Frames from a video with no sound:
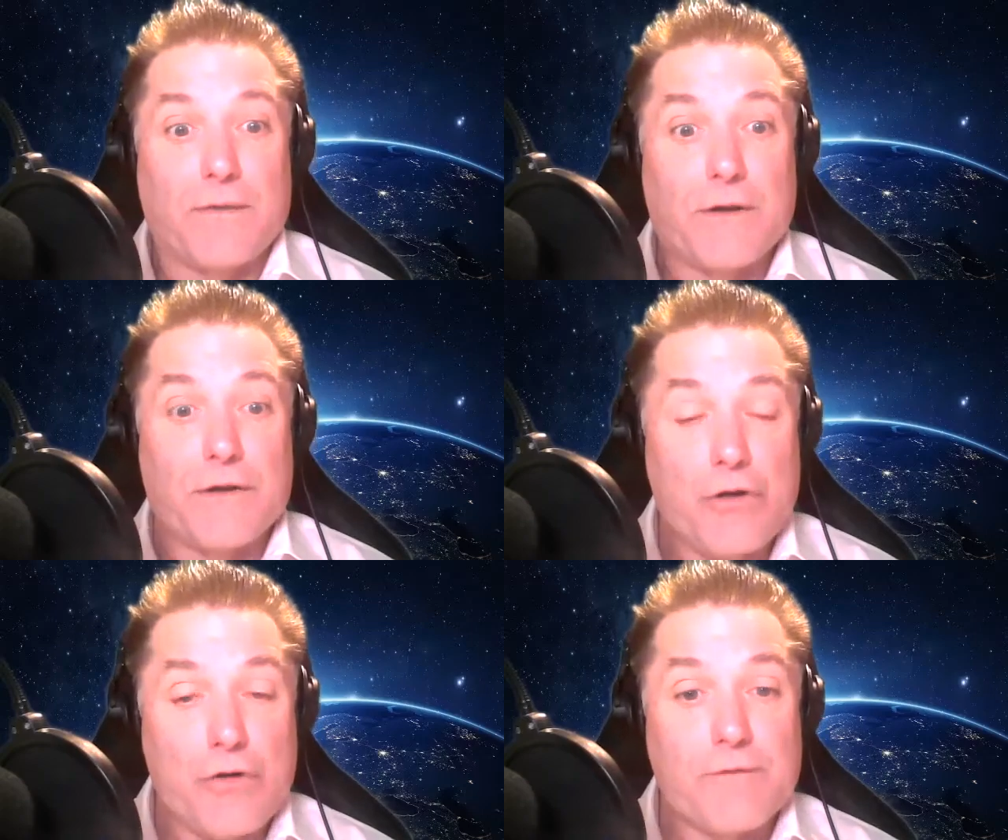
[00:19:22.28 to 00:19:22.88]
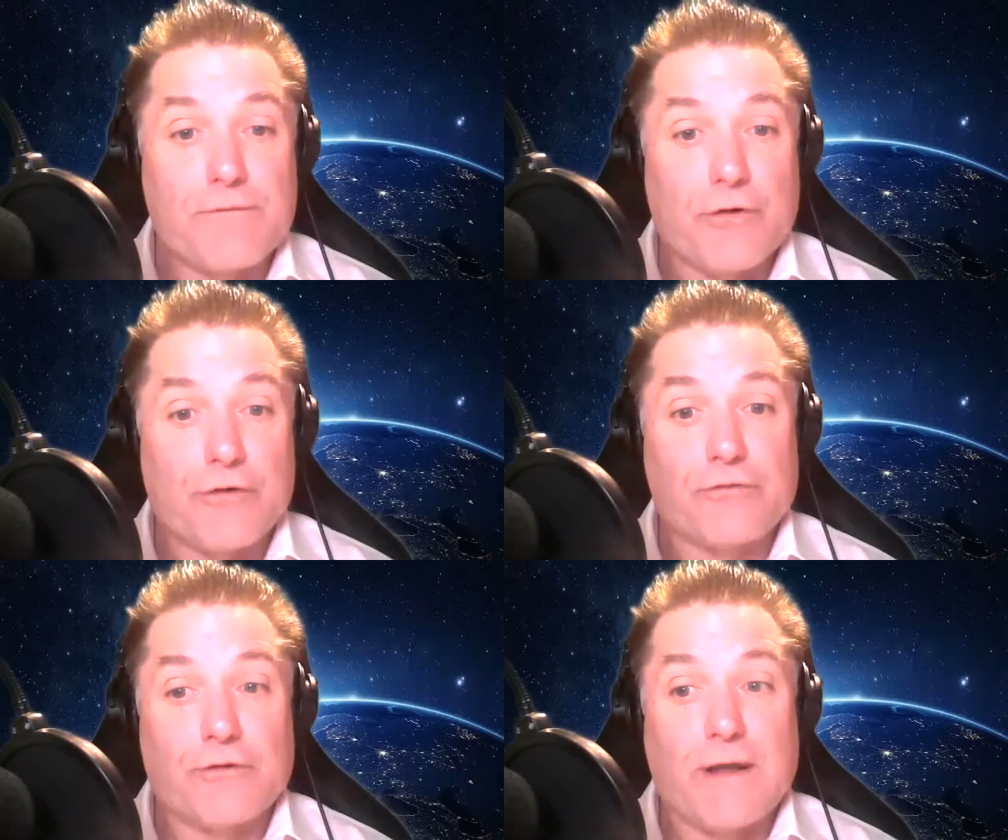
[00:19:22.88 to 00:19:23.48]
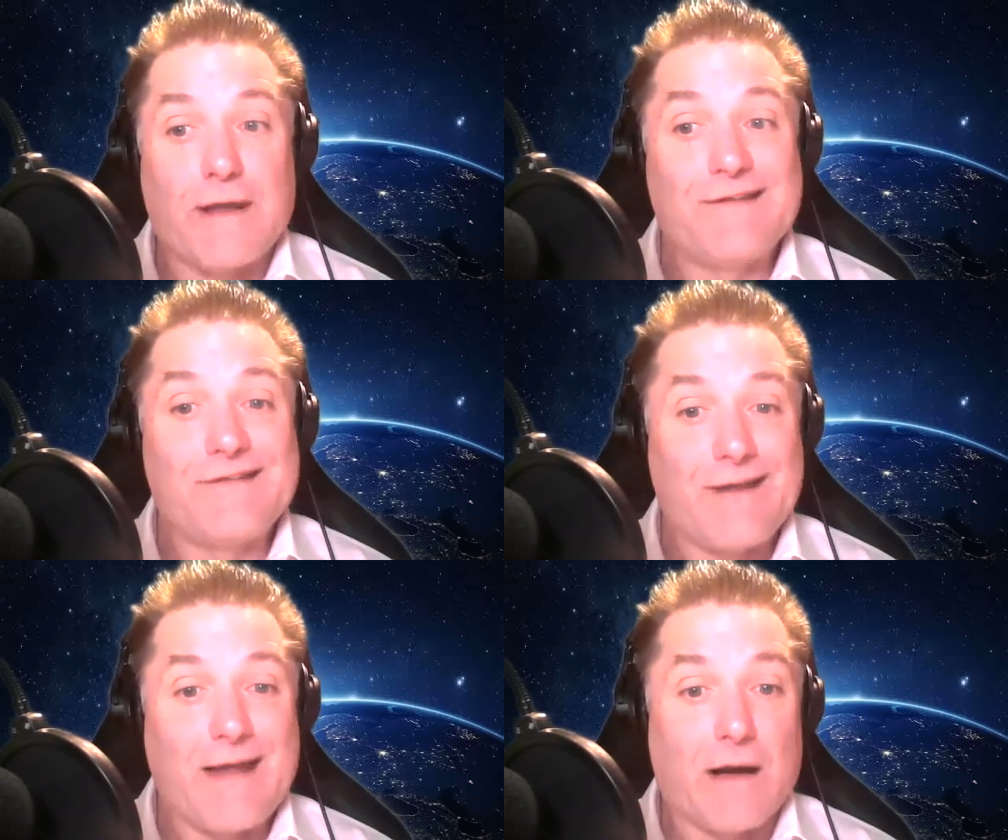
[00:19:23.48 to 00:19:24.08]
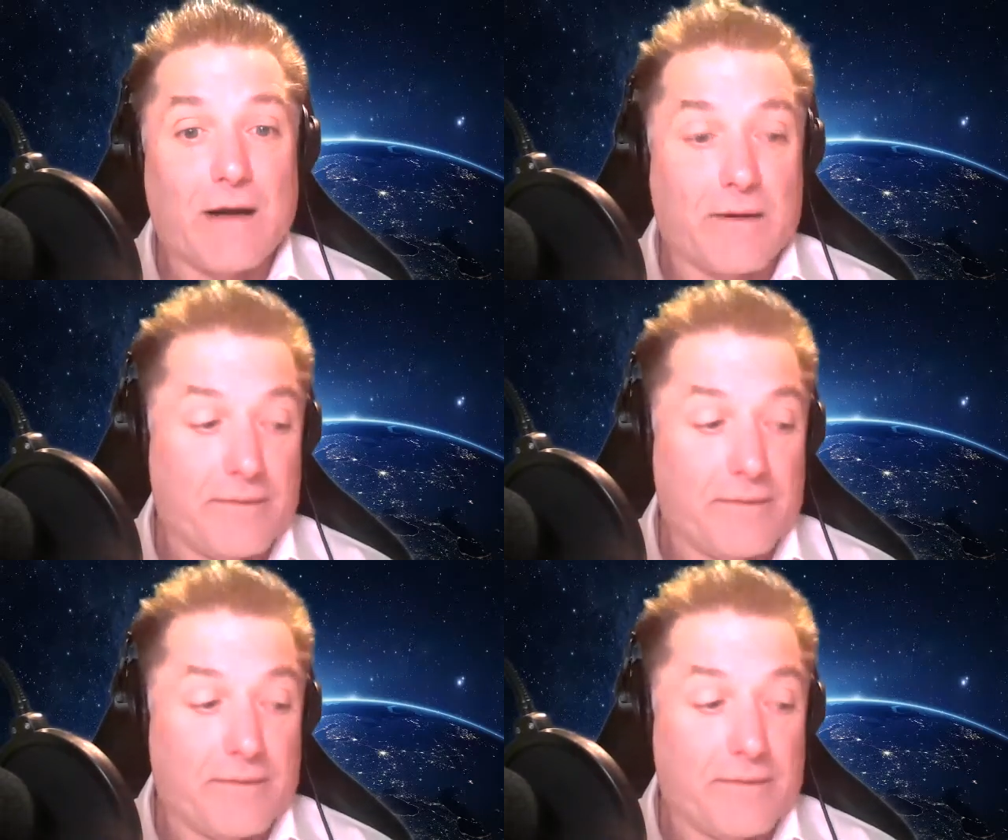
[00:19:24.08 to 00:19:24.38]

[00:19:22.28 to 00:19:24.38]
the universe is there.